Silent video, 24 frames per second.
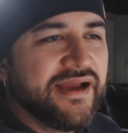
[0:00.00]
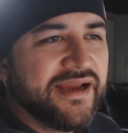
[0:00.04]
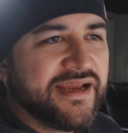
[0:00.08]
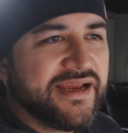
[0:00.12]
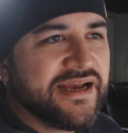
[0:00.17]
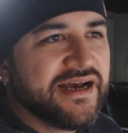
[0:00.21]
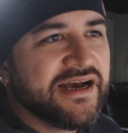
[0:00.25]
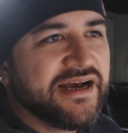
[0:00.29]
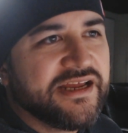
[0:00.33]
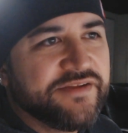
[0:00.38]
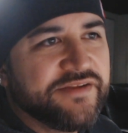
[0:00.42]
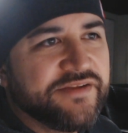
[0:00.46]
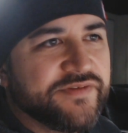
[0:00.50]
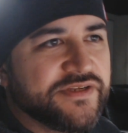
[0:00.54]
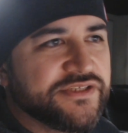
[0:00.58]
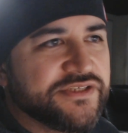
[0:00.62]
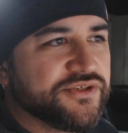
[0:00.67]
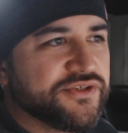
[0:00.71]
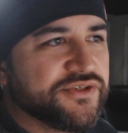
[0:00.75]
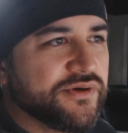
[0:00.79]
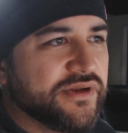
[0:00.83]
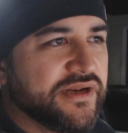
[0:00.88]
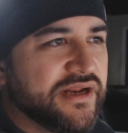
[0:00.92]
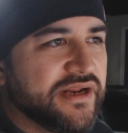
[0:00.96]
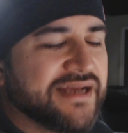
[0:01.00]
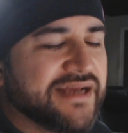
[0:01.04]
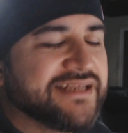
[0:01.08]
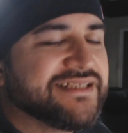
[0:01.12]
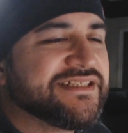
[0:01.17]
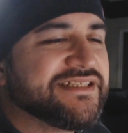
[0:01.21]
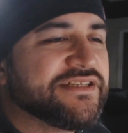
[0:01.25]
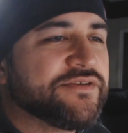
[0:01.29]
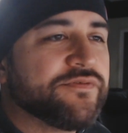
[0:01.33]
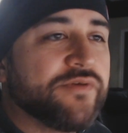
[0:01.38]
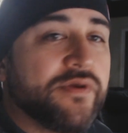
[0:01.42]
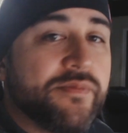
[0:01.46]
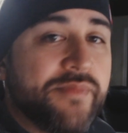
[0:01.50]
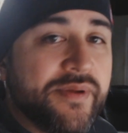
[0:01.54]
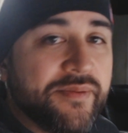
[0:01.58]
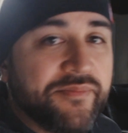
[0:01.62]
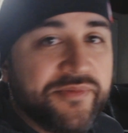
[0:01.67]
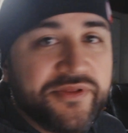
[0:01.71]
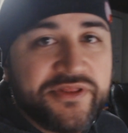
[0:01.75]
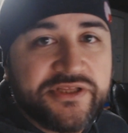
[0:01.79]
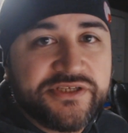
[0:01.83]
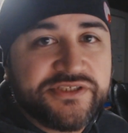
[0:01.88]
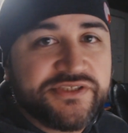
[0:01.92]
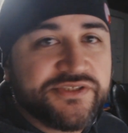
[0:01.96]
kind of enjoyed it. I still
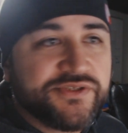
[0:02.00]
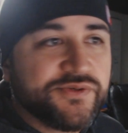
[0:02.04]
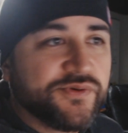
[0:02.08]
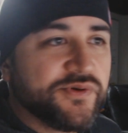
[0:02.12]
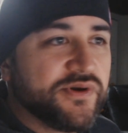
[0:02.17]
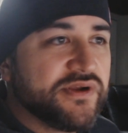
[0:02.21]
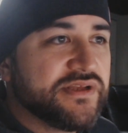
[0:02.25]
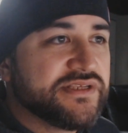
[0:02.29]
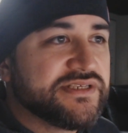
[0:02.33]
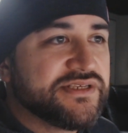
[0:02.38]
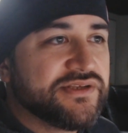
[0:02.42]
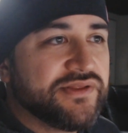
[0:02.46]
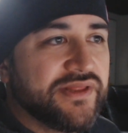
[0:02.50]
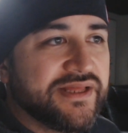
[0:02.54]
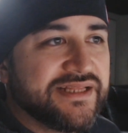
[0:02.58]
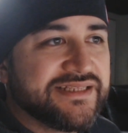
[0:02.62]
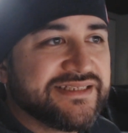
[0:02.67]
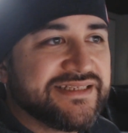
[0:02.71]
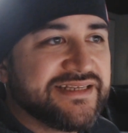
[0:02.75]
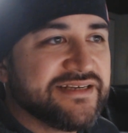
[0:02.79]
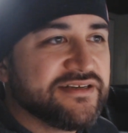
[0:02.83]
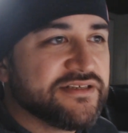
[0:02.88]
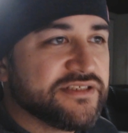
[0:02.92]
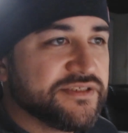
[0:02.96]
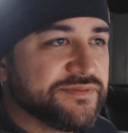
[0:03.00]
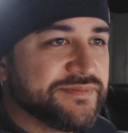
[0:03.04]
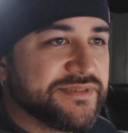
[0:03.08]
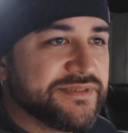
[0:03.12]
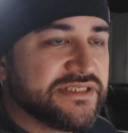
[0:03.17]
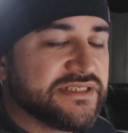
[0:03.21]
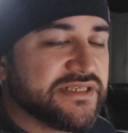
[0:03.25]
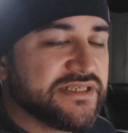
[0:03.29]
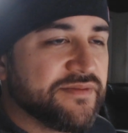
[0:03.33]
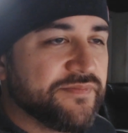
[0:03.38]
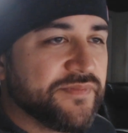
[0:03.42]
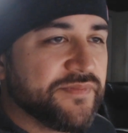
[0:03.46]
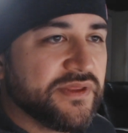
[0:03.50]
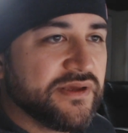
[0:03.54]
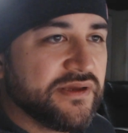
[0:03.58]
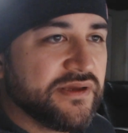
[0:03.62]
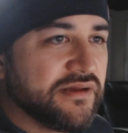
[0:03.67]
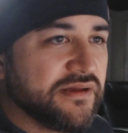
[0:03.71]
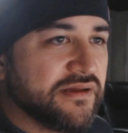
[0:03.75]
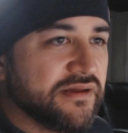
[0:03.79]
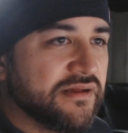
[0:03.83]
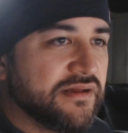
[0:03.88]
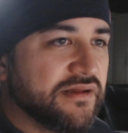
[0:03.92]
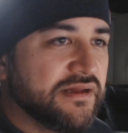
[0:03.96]
remember the story, so that tells me
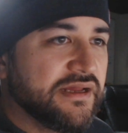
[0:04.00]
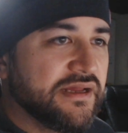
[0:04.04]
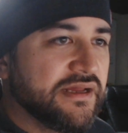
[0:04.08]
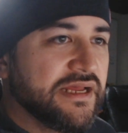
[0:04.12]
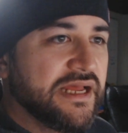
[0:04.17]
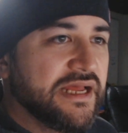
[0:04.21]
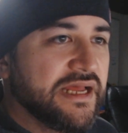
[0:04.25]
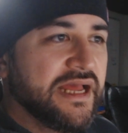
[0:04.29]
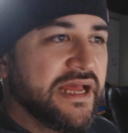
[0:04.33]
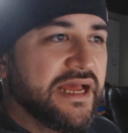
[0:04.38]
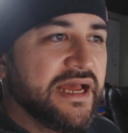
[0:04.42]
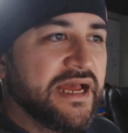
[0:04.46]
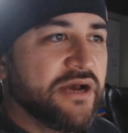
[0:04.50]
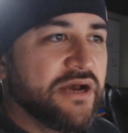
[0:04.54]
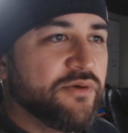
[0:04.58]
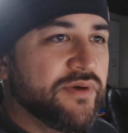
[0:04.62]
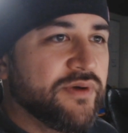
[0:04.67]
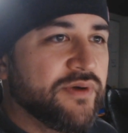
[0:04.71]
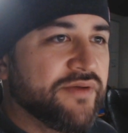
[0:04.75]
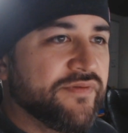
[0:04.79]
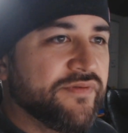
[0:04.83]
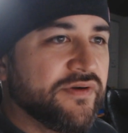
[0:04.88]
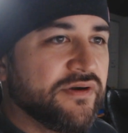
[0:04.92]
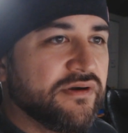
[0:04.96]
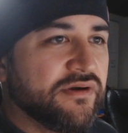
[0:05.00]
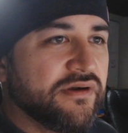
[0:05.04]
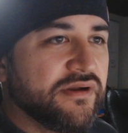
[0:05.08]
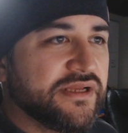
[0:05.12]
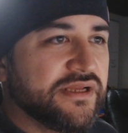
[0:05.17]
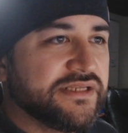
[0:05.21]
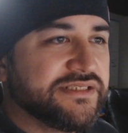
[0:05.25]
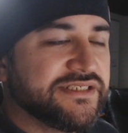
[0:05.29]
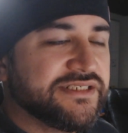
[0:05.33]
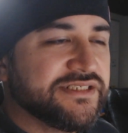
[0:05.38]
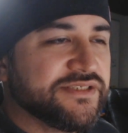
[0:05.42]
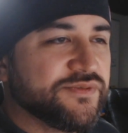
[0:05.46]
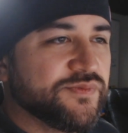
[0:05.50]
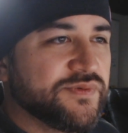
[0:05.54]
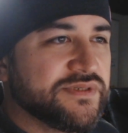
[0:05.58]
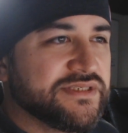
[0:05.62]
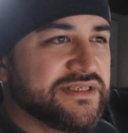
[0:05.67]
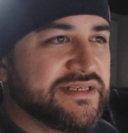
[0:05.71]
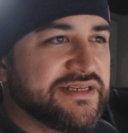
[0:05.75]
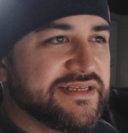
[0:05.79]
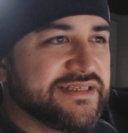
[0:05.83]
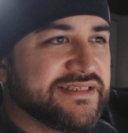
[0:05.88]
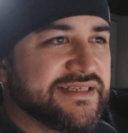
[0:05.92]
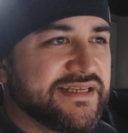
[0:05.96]
something. However, it just
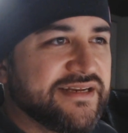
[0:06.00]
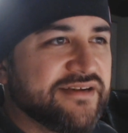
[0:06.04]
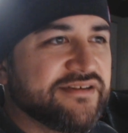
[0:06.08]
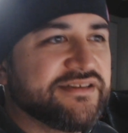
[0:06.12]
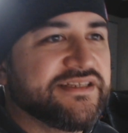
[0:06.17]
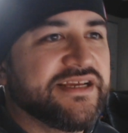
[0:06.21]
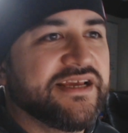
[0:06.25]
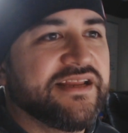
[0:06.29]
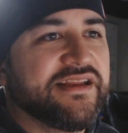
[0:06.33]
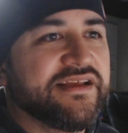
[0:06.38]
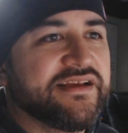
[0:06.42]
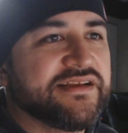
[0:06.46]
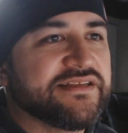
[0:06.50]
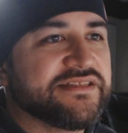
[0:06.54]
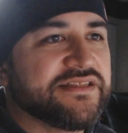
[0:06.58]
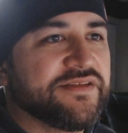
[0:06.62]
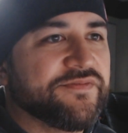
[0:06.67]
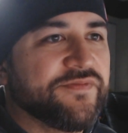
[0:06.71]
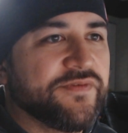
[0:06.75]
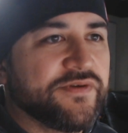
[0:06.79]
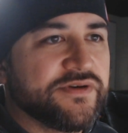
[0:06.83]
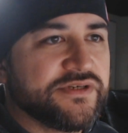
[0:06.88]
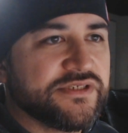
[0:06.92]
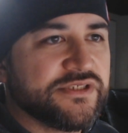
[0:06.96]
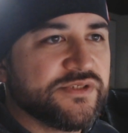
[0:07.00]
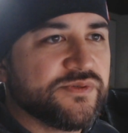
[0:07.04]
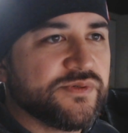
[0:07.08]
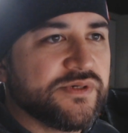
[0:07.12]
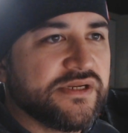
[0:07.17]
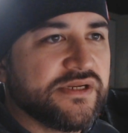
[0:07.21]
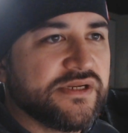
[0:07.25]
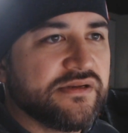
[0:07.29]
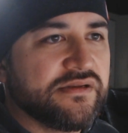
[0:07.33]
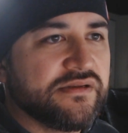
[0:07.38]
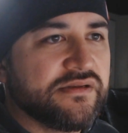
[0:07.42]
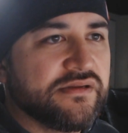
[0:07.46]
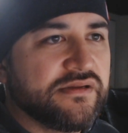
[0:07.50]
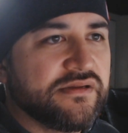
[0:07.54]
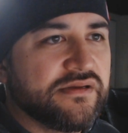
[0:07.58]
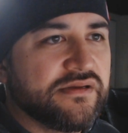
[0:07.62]
wasn't as entertaining as the first one.